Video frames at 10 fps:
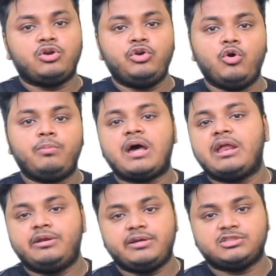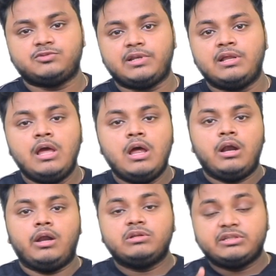or no priority as well.
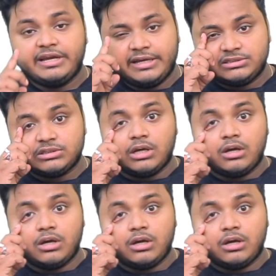Now the thing is,